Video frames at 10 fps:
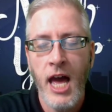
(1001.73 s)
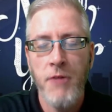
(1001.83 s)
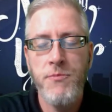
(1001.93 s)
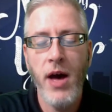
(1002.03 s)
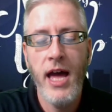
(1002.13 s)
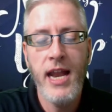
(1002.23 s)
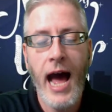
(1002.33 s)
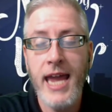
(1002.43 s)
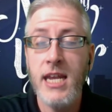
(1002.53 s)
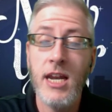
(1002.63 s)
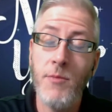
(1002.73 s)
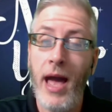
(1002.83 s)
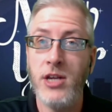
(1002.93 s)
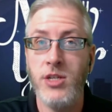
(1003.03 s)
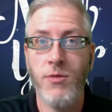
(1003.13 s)
But I ended up
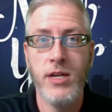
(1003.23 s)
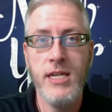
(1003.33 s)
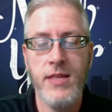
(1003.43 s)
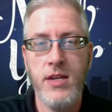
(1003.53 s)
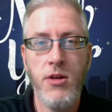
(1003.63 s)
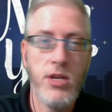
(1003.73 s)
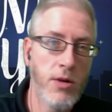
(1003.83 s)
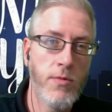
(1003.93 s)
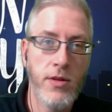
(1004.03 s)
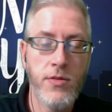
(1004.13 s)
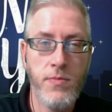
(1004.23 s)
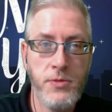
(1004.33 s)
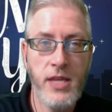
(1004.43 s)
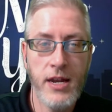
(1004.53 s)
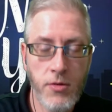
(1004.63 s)
actually ringing in the new year with
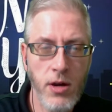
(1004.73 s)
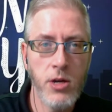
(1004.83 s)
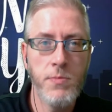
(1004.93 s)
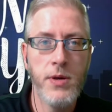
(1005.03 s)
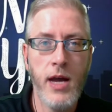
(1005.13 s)
said group.